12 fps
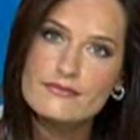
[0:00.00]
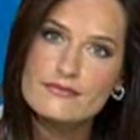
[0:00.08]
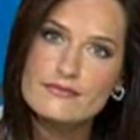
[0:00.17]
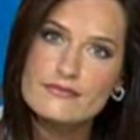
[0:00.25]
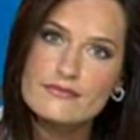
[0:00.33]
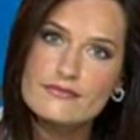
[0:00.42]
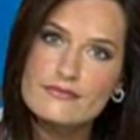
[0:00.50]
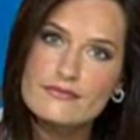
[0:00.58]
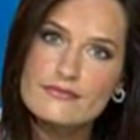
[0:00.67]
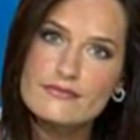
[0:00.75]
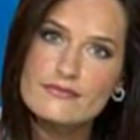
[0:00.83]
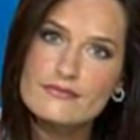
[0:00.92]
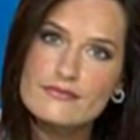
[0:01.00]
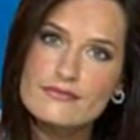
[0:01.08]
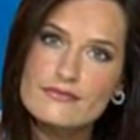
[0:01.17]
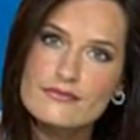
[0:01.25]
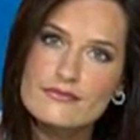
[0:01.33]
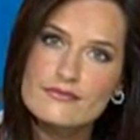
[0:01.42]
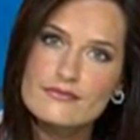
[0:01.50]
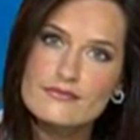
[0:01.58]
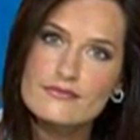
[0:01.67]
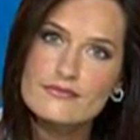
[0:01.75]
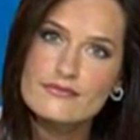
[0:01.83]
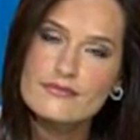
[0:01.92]

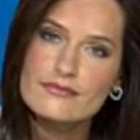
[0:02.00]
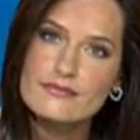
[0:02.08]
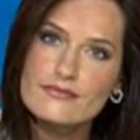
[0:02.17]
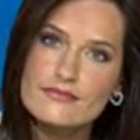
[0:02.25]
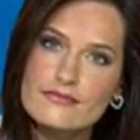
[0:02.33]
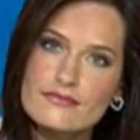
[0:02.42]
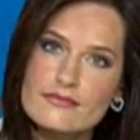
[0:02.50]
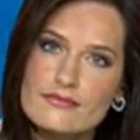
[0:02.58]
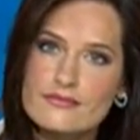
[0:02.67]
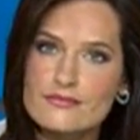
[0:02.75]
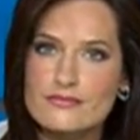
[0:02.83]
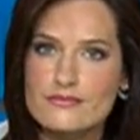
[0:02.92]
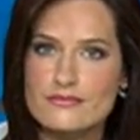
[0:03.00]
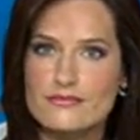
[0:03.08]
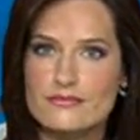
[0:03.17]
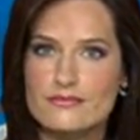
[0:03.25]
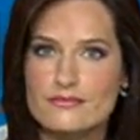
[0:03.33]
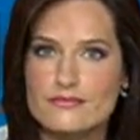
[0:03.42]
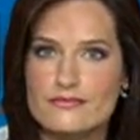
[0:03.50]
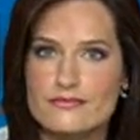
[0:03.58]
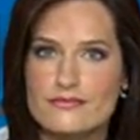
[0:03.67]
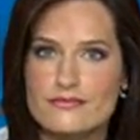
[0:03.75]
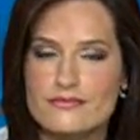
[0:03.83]
(silent)